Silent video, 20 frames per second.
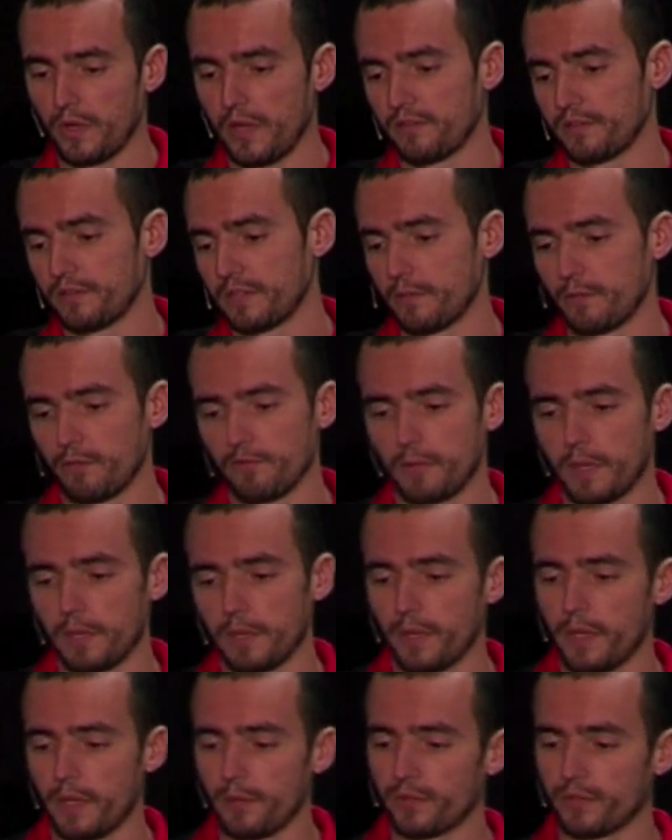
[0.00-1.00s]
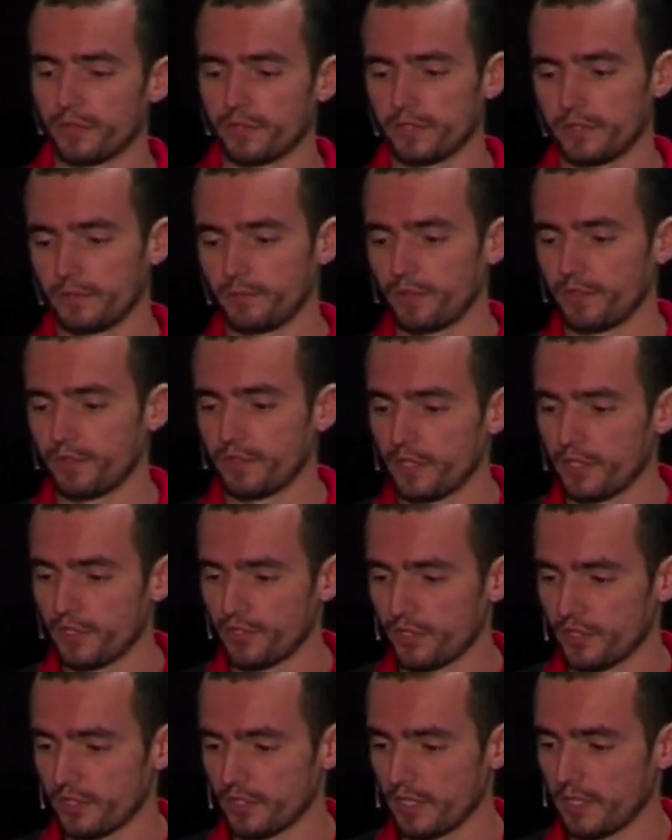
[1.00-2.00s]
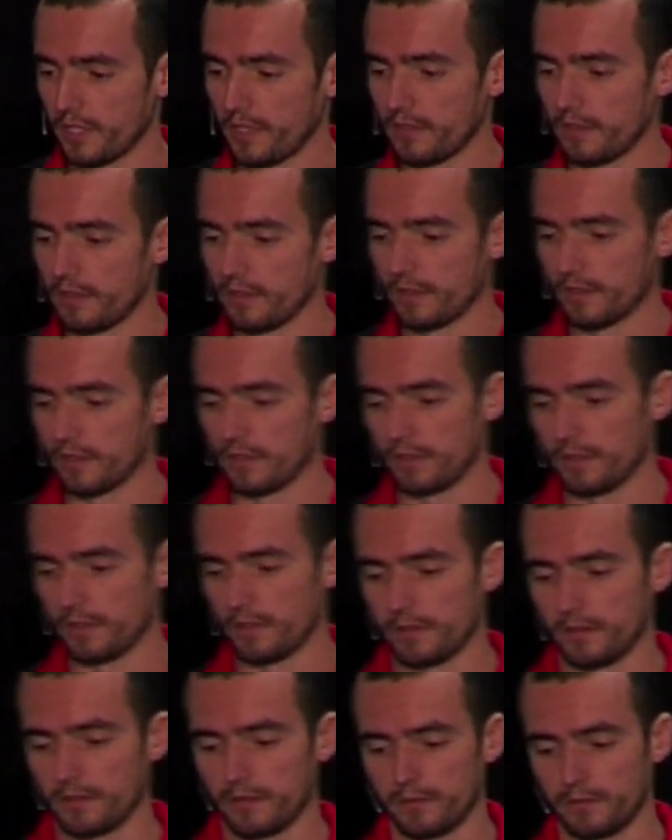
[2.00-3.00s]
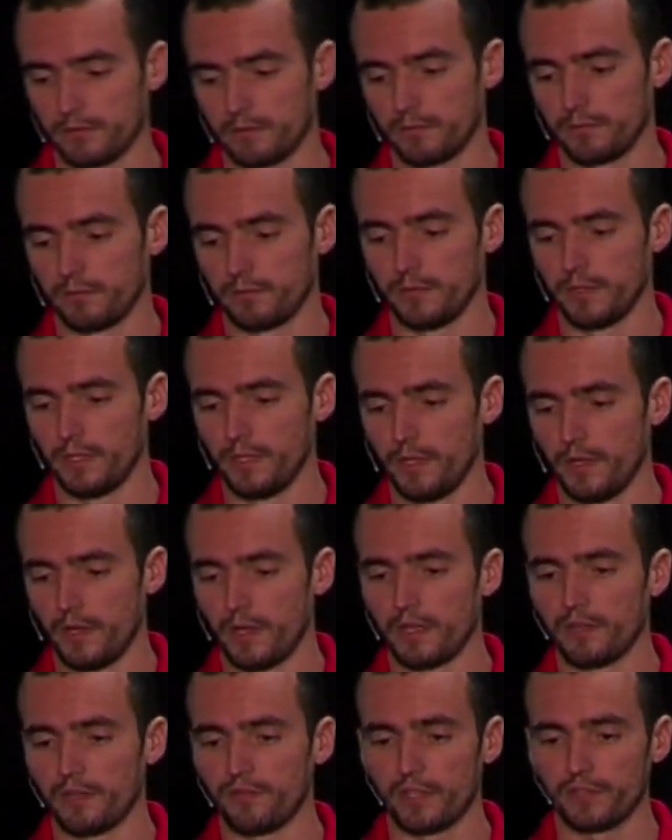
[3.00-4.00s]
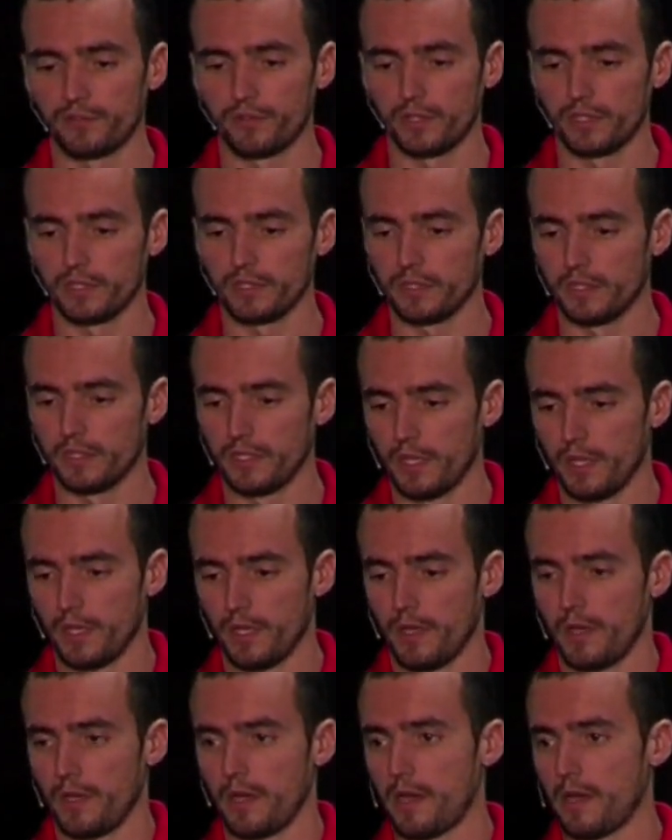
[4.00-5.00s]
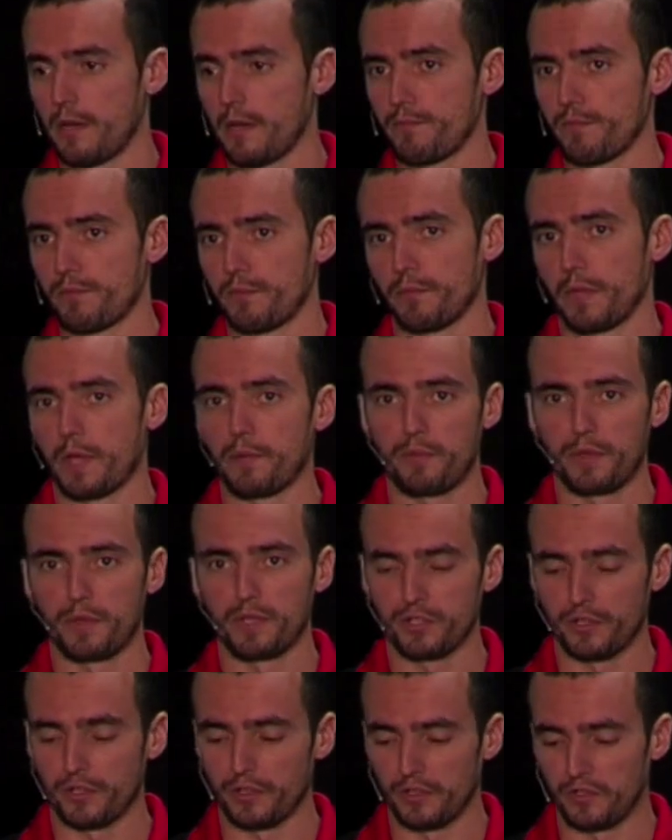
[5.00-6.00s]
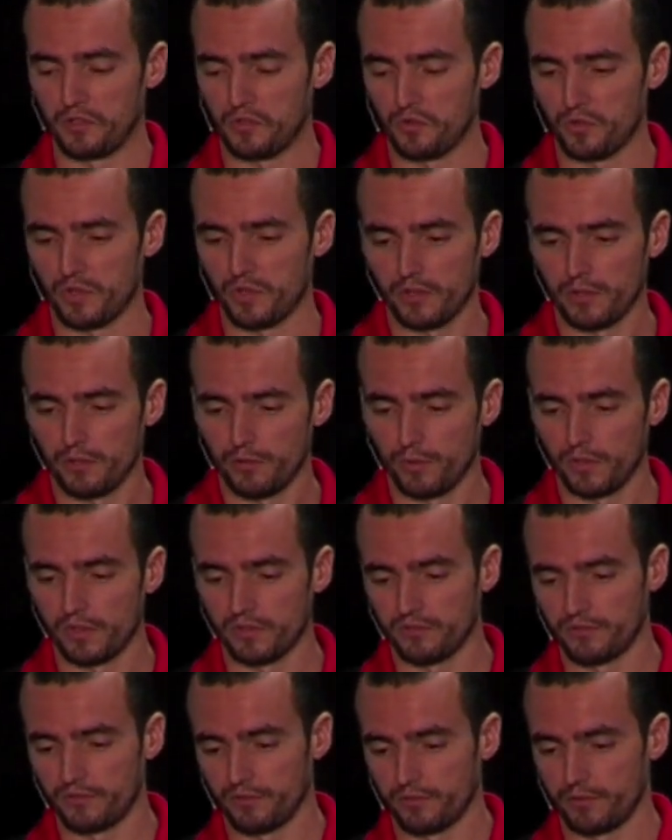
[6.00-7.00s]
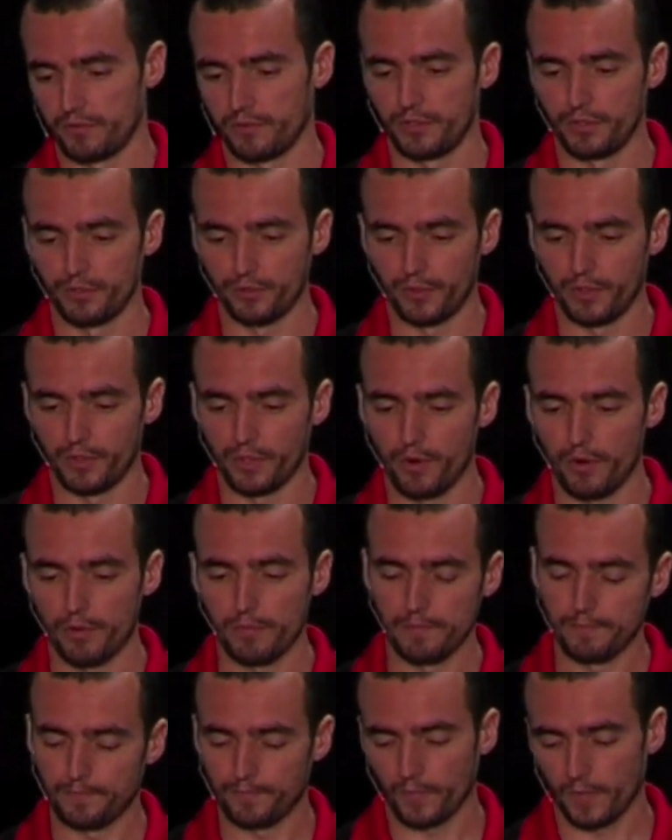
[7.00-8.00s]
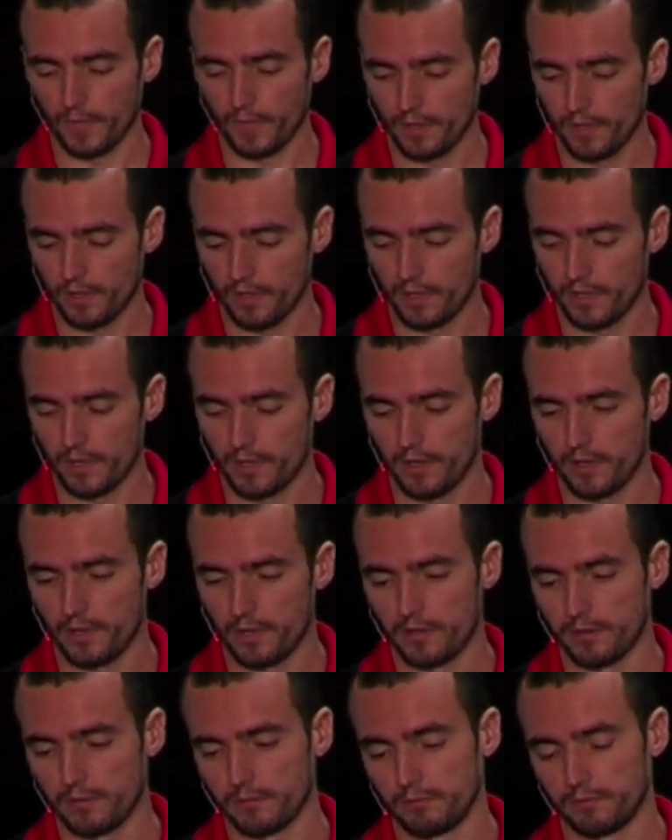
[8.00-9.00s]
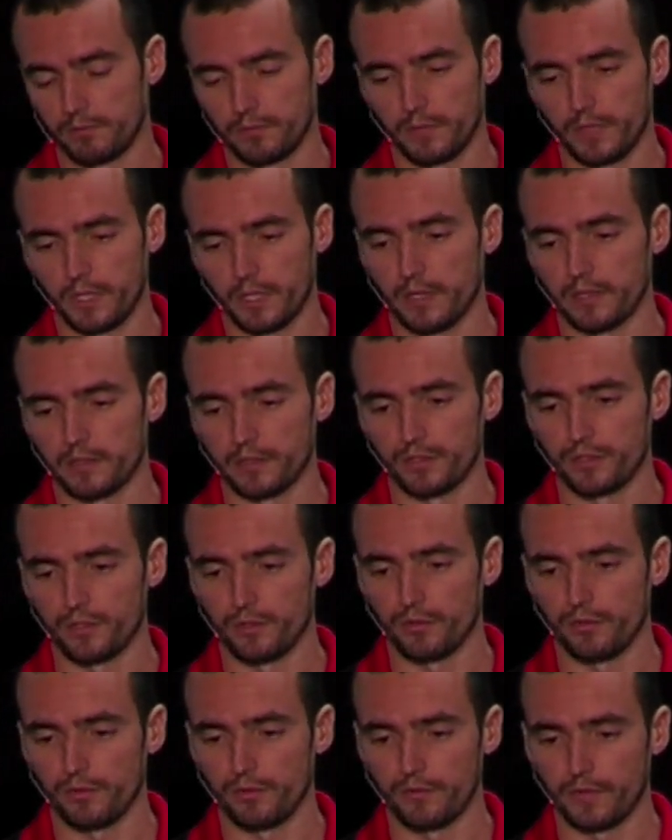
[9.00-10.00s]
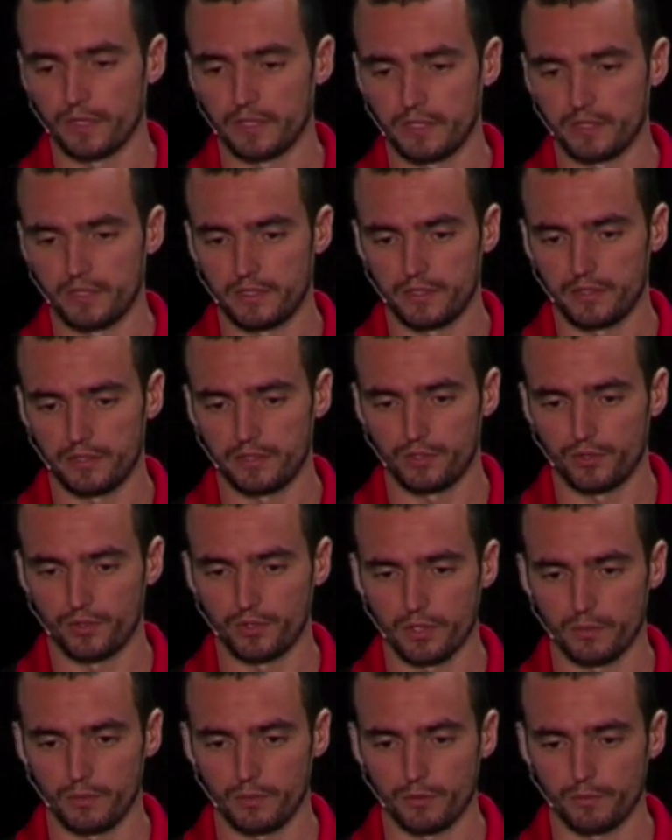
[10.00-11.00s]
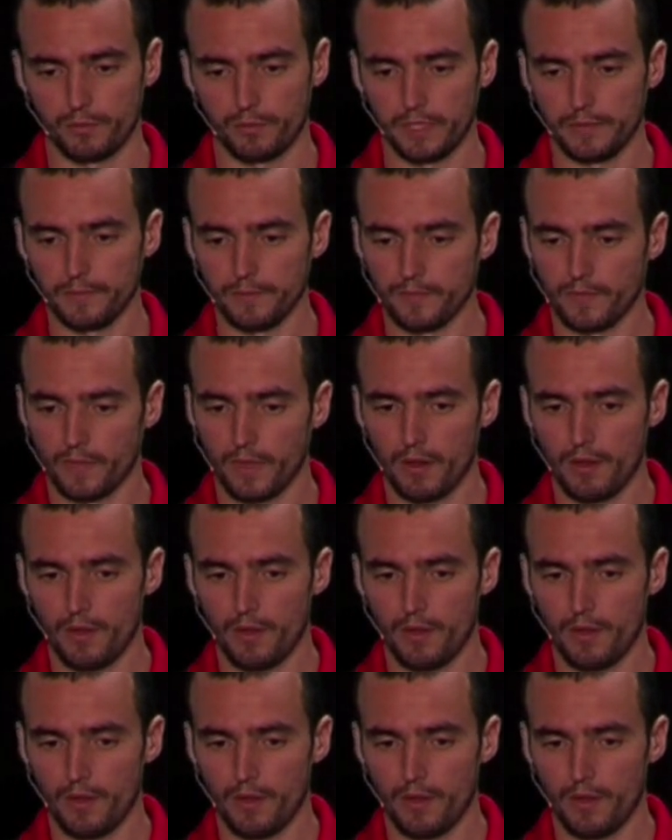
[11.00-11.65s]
you have some of my papers, presentations, and uh, advisories. I'm a PhD student with Eurecom. Uh, Yeah, so that's short about me.